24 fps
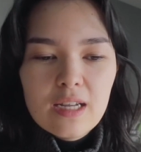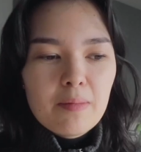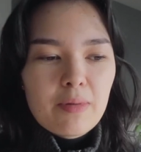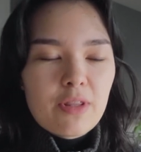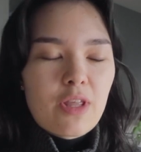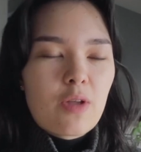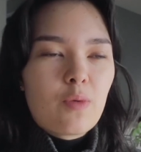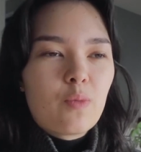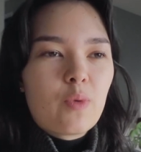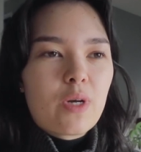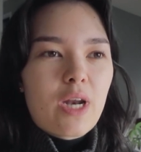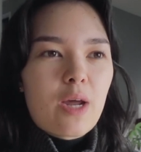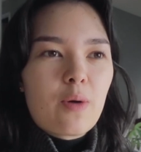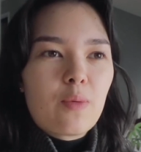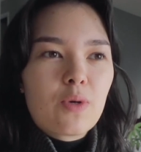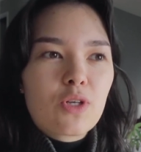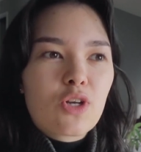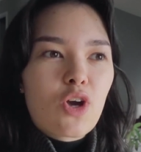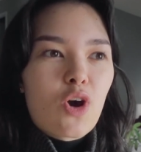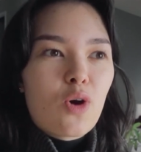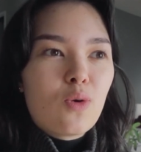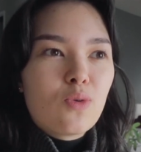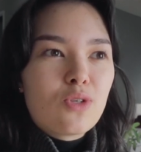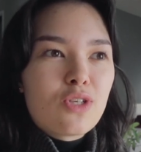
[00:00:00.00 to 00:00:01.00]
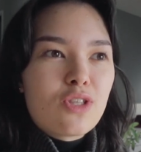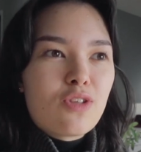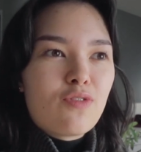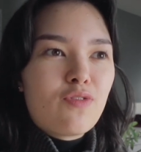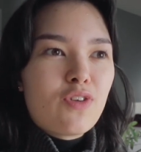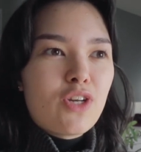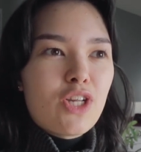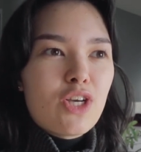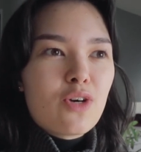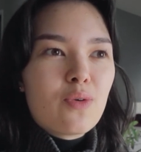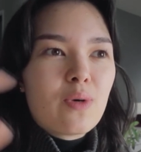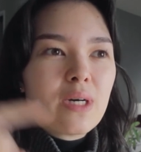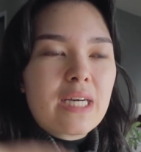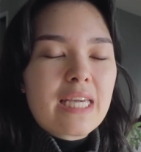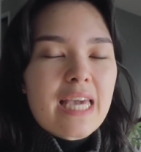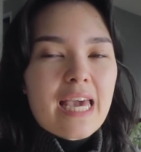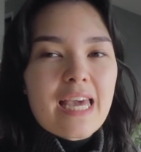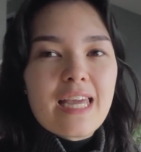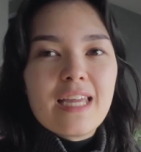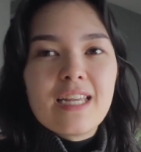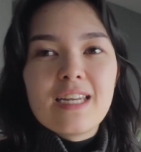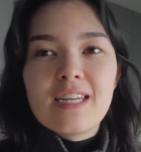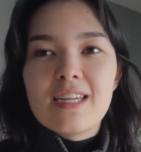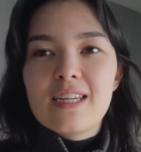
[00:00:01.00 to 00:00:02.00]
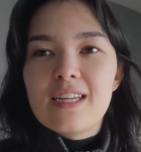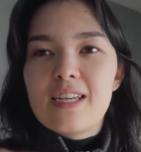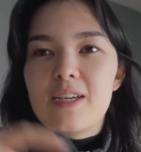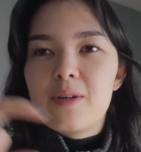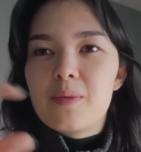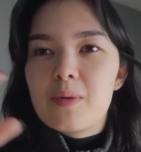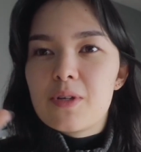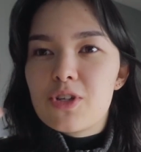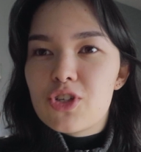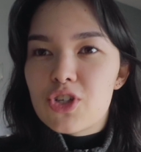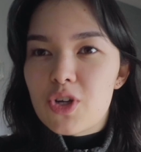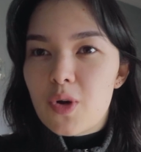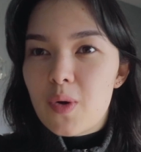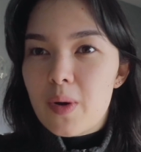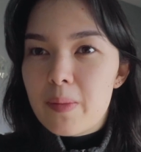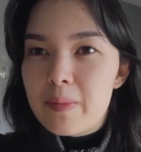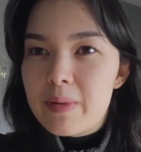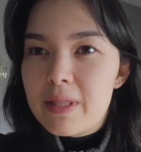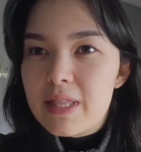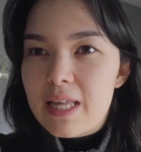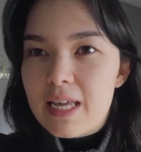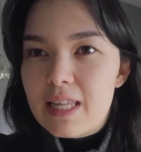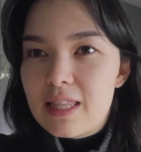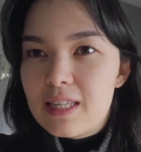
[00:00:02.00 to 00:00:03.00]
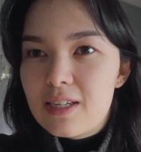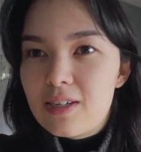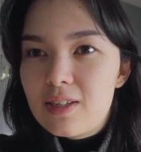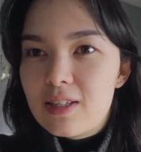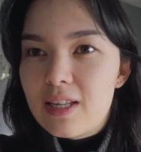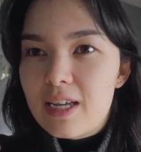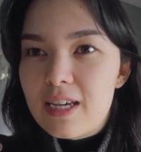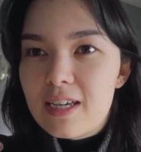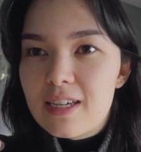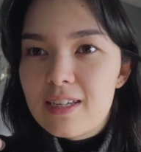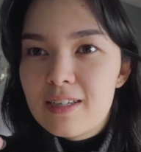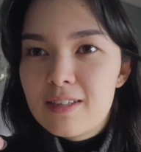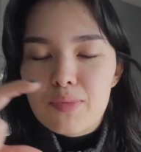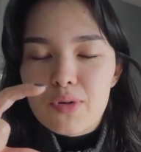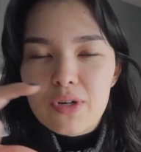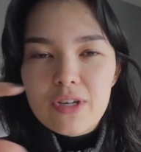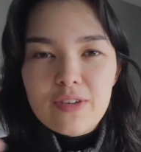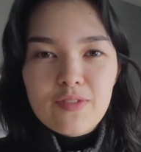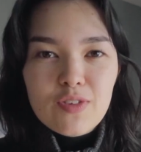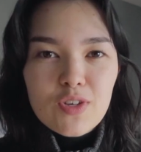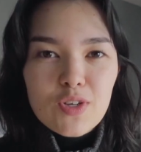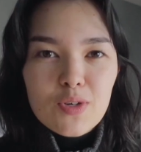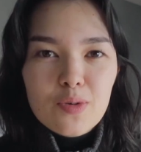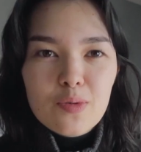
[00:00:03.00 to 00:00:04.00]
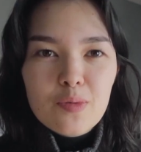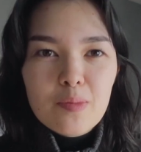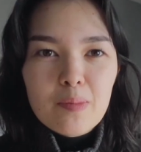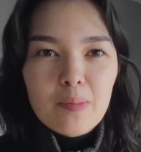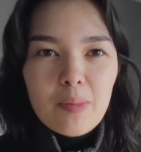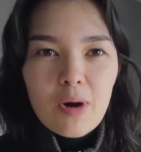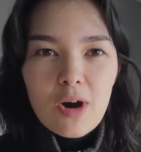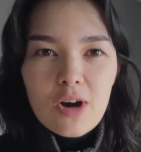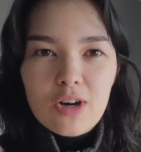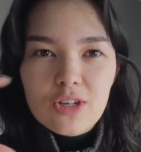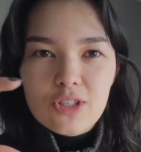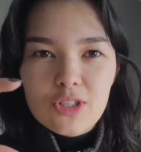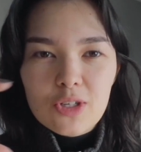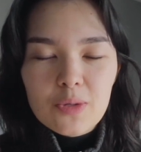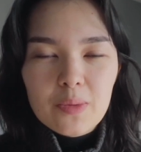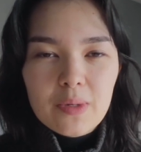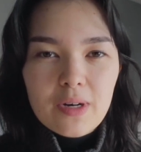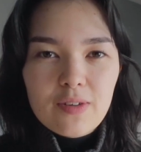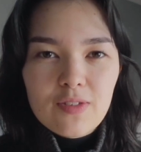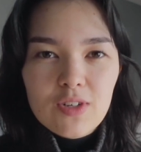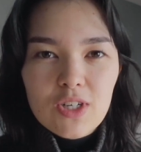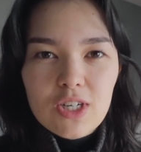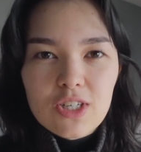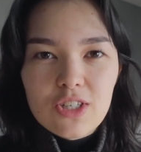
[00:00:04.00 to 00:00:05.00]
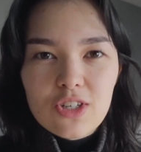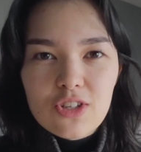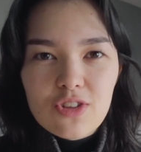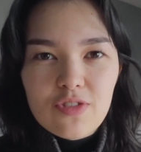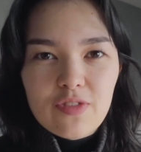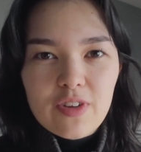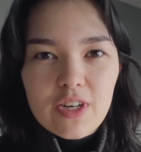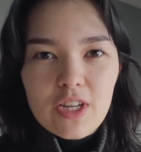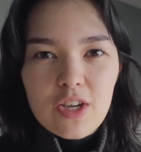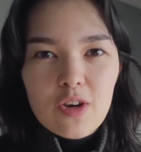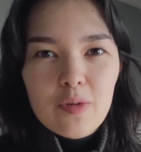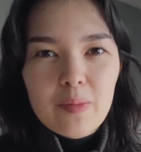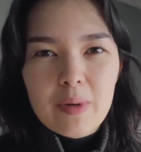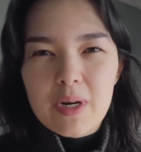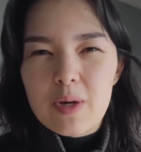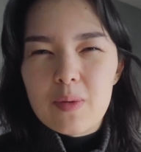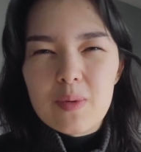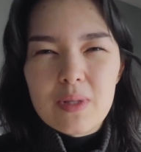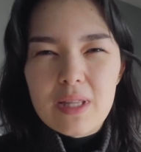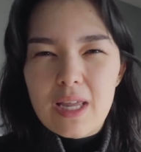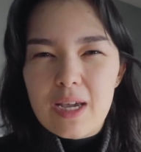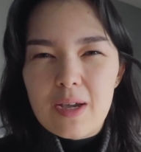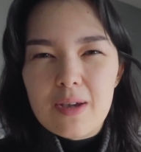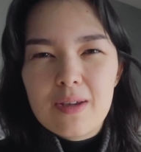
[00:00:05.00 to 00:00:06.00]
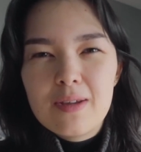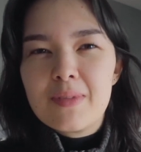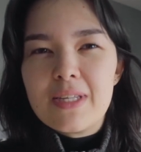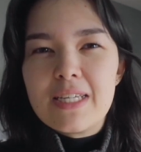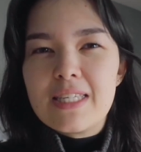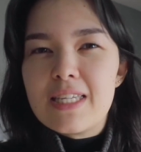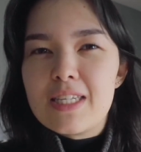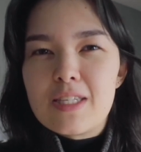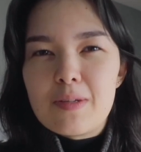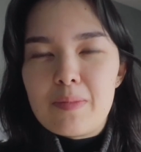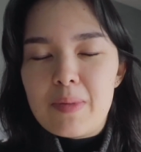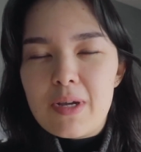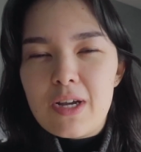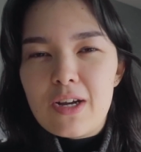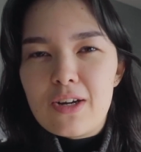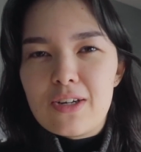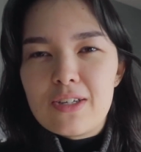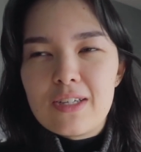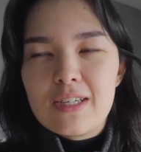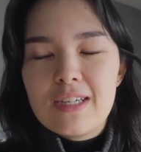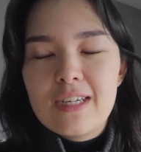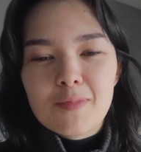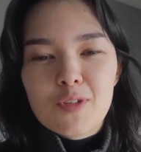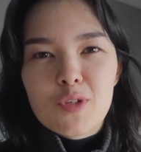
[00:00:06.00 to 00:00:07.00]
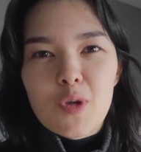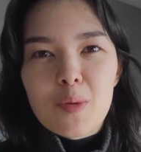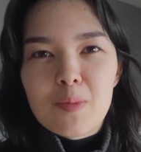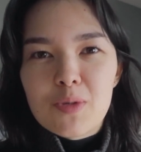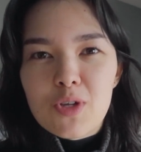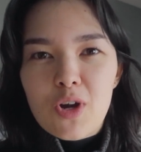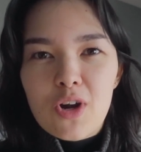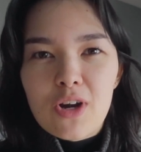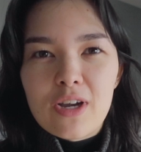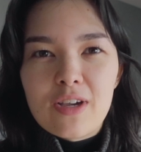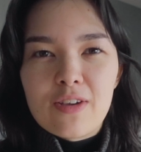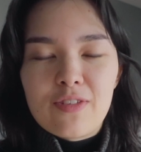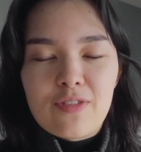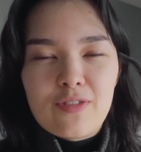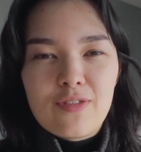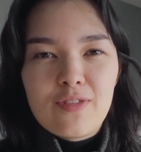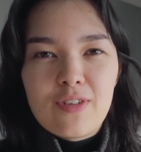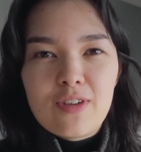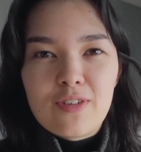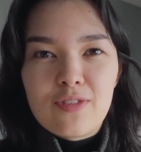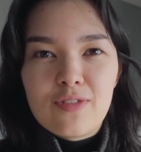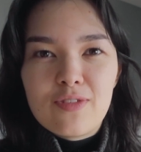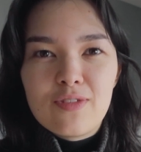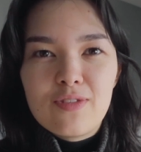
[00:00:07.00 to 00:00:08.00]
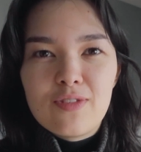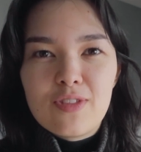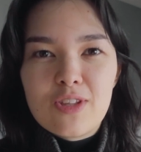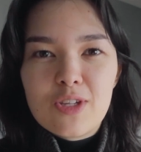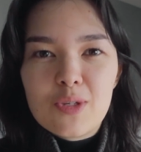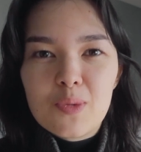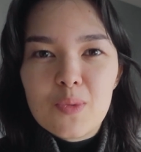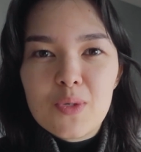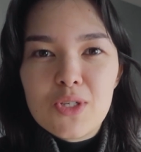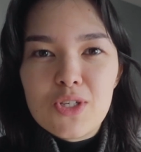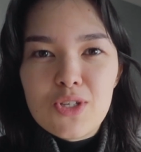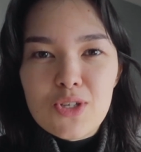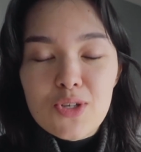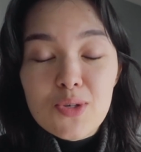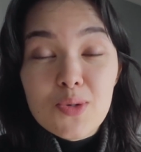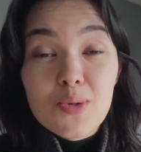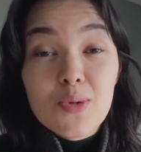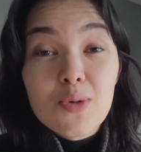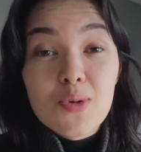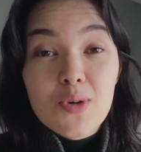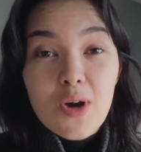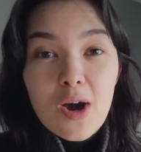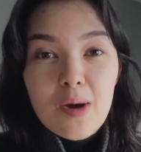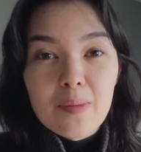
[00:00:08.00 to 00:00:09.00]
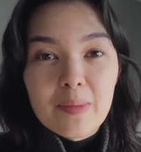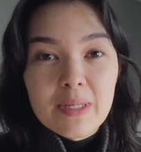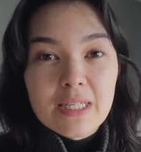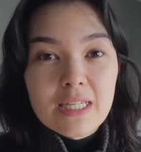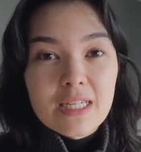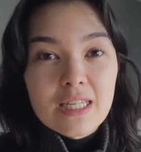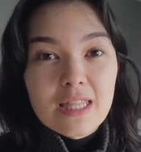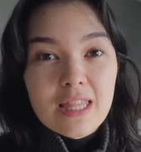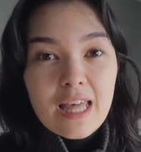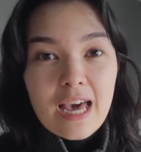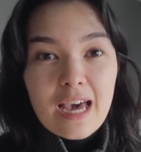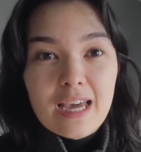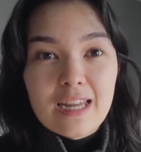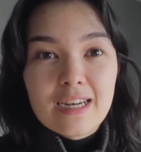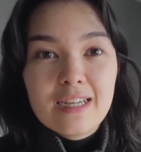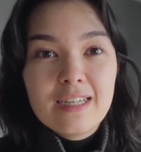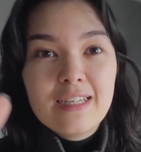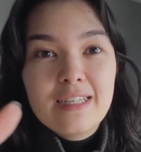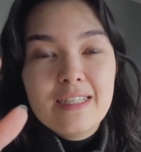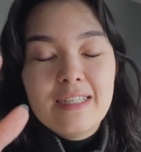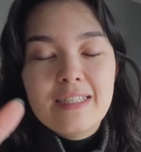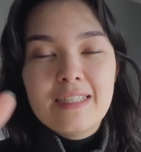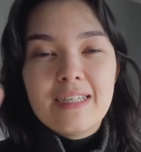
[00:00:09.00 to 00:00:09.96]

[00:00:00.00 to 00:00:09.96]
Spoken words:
But then when I would go to the video again, it would show up in that little like preview box or whatever under the video, but it disappeared. So I'm sorry if this was you who commented that.